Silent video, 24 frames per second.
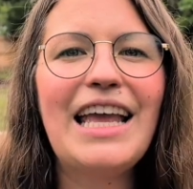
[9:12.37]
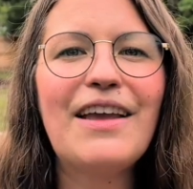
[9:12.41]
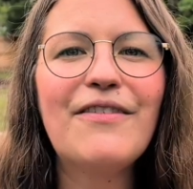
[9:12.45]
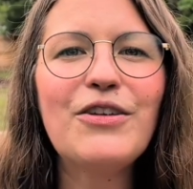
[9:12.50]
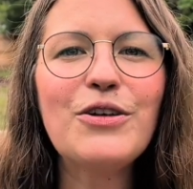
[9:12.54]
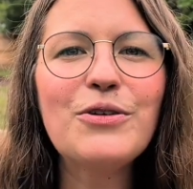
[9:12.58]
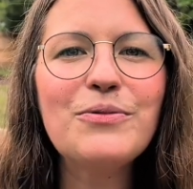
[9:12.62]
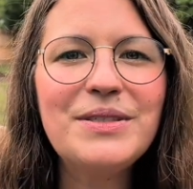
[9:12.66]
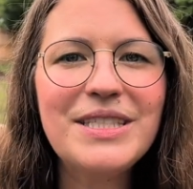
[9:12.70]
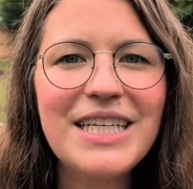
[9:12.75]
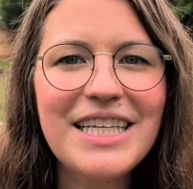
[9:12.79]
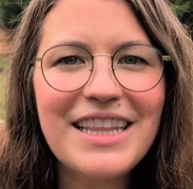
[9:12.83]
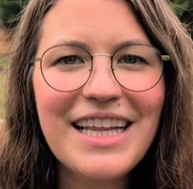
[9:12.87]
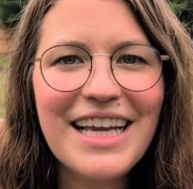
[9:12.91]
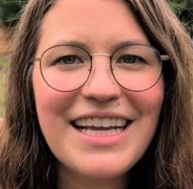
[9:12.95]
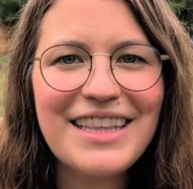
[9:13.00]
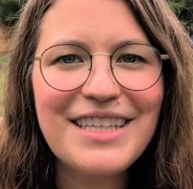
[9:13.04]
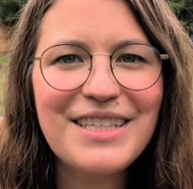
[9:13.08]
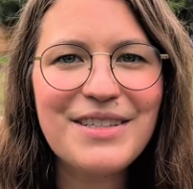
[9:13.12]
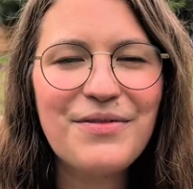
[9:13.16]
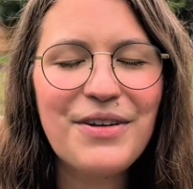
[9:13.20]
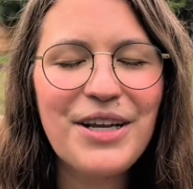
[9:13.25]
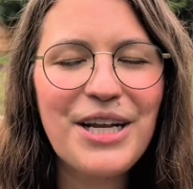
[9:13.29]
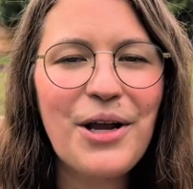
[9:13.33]
If you did
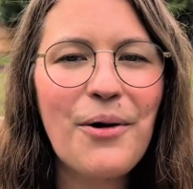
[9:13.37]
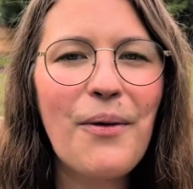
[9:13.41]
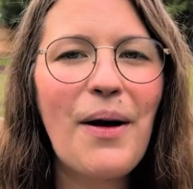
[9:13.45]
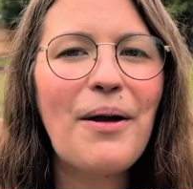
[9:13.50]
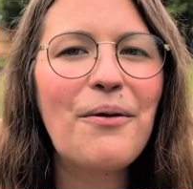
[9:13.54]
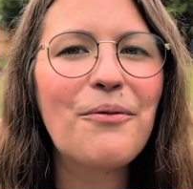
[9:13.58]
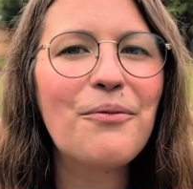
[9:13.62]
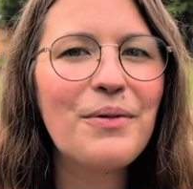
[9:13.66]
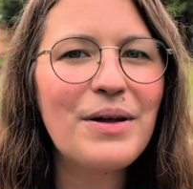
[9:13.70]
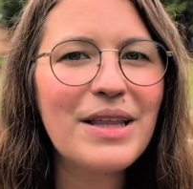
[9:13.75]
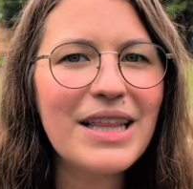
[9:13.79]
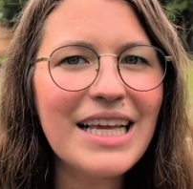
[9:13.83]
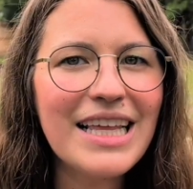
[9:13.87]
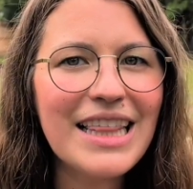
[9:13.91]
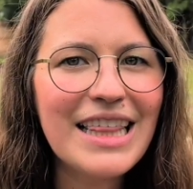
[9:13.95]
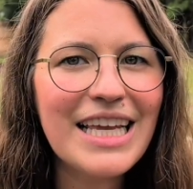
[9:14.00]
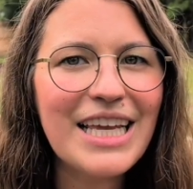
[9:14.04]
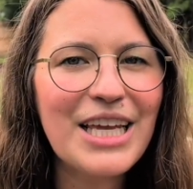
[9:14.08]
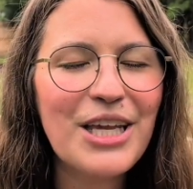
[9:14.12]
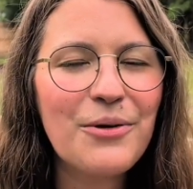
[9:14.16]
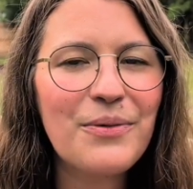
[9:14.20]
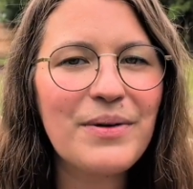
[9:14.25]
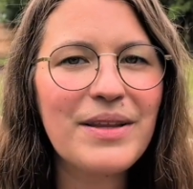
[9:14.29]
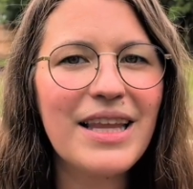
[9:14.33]
like this video, I really
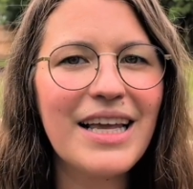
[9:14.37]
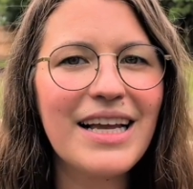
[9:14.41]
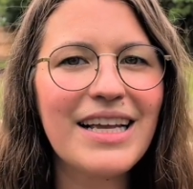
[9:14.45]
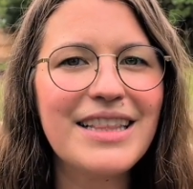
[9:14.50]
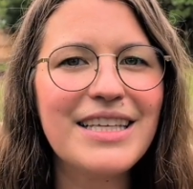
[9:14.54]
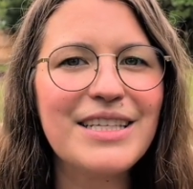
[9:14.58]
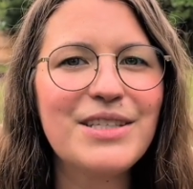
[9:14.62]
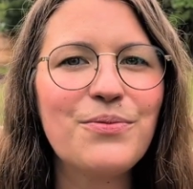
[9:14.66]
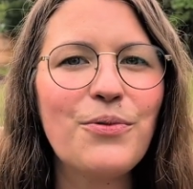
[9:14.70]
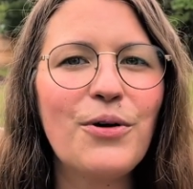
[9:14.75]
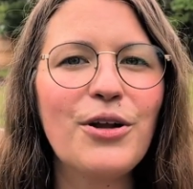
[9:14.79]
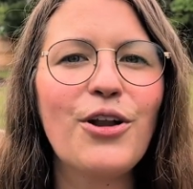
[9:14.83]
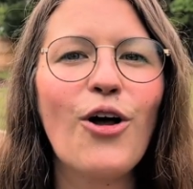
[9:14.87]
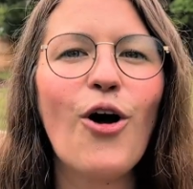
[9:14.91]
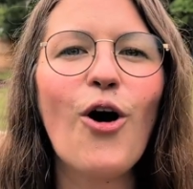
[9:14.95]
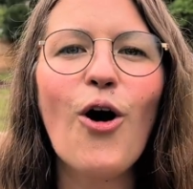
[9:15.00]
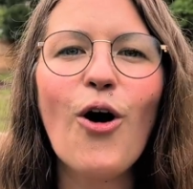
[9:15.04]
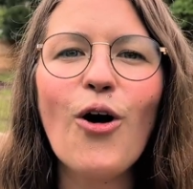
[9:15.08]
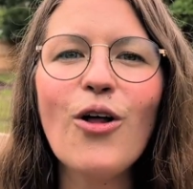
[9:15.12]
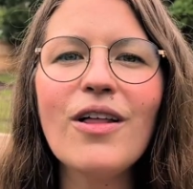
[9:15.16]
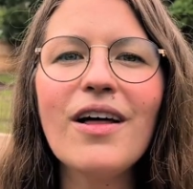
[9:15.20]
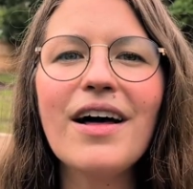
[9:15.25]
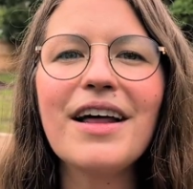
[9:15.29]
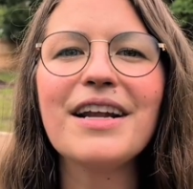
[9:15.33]
think you would like this one,
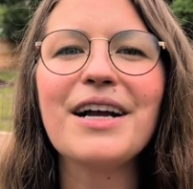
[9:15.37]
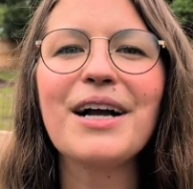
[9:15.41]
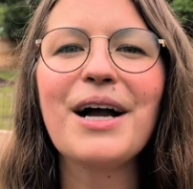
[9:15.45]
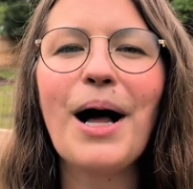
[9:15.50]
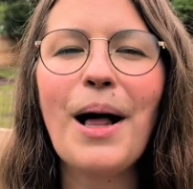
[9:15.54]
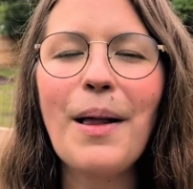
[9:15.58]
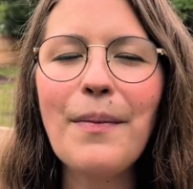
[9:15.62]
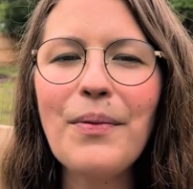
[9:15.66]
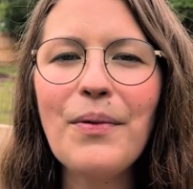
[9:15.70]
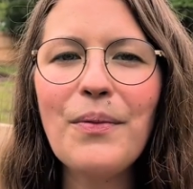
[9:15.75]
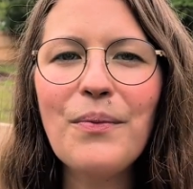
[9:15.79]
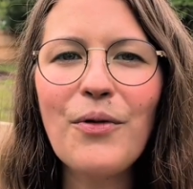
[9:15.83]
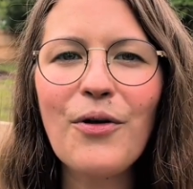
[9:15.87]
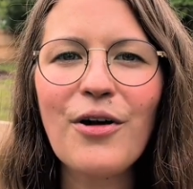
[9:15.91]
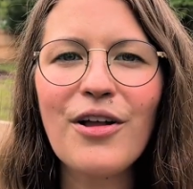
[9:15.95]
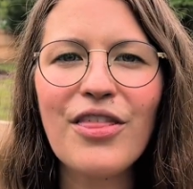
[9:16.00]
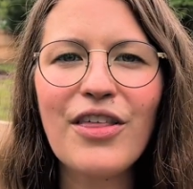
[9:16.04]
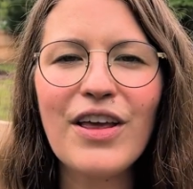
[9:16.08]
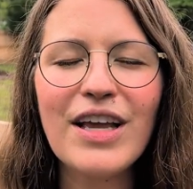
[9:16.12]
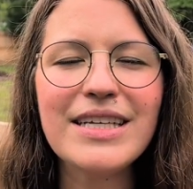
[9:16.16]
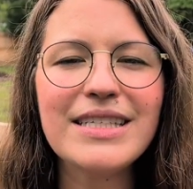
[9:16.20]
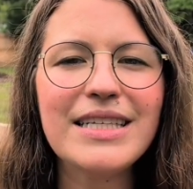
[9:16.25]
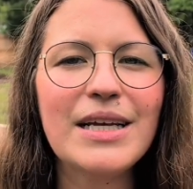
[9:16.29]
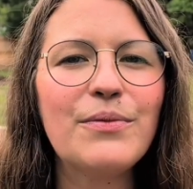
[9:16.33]
all on a couple more
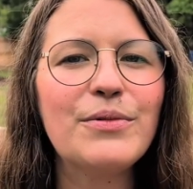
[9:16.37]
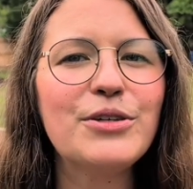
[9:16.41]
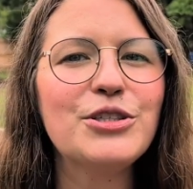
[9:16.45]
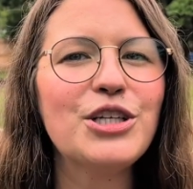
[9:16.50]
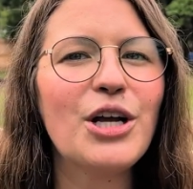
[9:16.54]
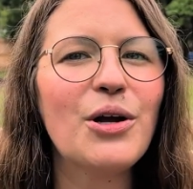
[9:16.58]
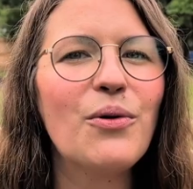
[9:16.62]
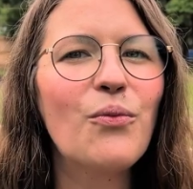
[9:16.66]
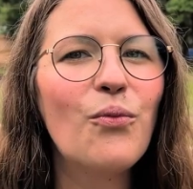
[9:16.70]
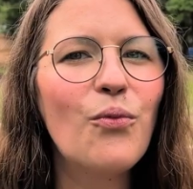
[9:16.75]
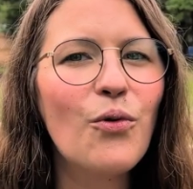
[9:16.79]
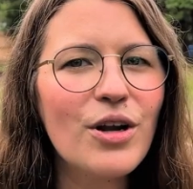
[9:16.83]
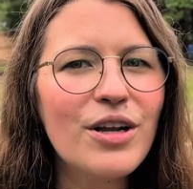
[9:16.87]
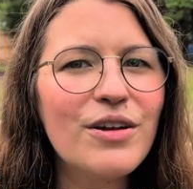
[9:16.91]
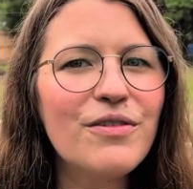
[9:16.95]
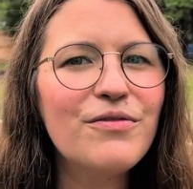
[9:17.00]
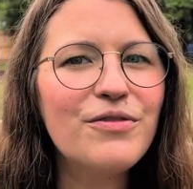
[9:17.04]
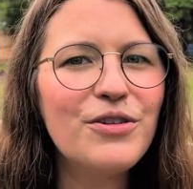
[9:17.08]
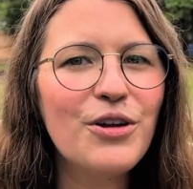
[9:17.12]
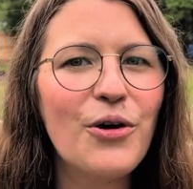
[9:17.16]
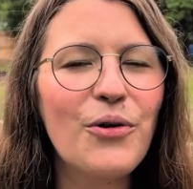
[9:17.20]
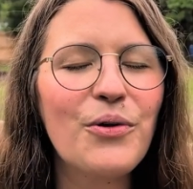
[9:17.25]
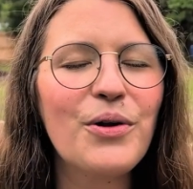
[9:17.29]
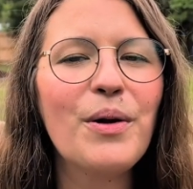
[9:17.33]
things I wish I would
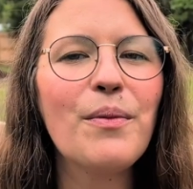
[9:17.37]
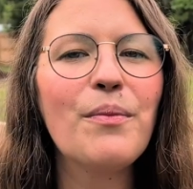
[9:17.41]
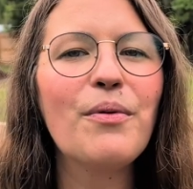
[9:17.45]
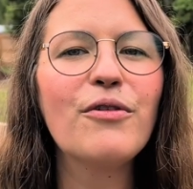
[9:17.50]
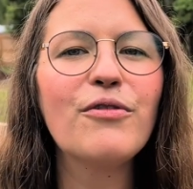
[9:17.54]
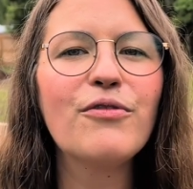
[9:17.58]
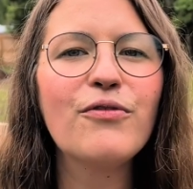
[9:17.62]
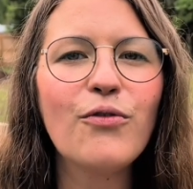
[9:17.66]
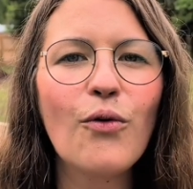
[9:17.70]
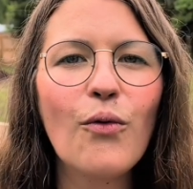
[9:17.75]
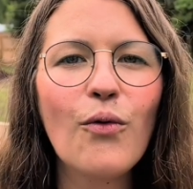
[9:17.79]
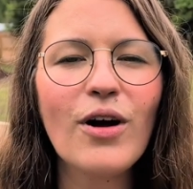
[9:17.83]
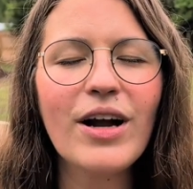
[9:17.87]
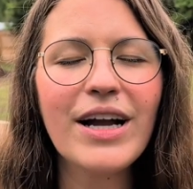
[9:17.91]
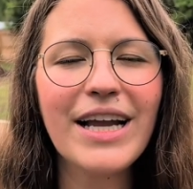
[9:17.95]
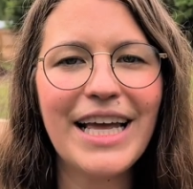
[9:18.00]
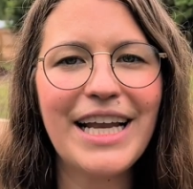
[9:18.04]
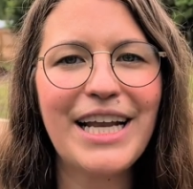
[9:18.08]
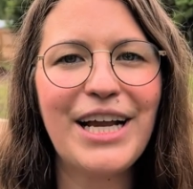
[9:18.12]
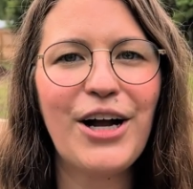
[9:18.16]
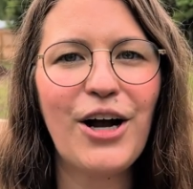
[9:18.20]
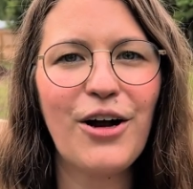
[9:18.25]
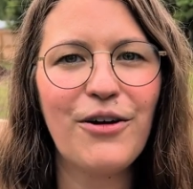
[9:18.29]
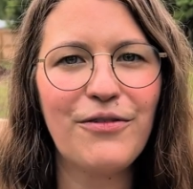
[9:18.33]
have known before
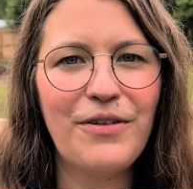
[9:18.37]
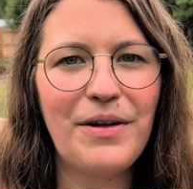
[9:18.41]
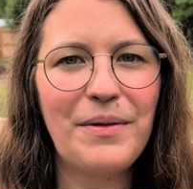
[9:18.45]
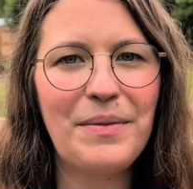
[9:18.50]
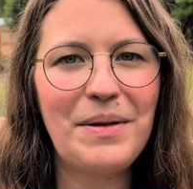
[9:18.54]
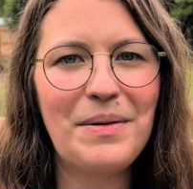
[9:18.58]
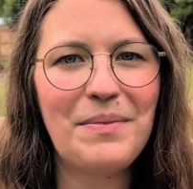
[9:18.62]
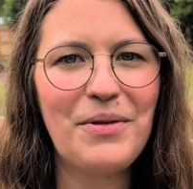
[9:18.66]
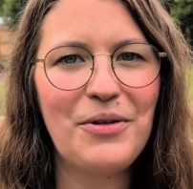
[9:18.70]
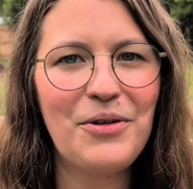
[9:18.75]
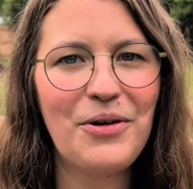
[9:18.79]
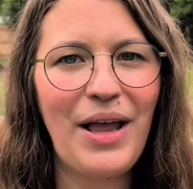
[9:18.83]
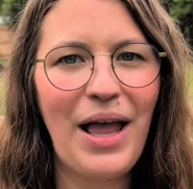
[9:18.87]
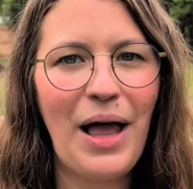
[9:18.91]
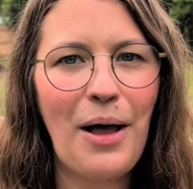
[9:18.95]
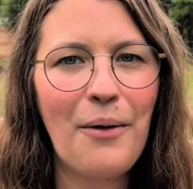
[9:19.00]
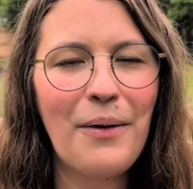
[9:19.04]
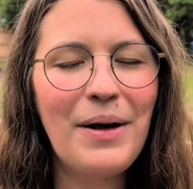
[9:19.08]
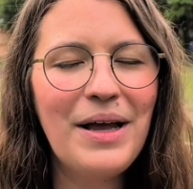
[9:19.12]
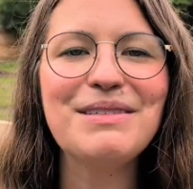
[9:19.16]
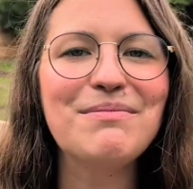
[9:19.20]
getting our family milk cow.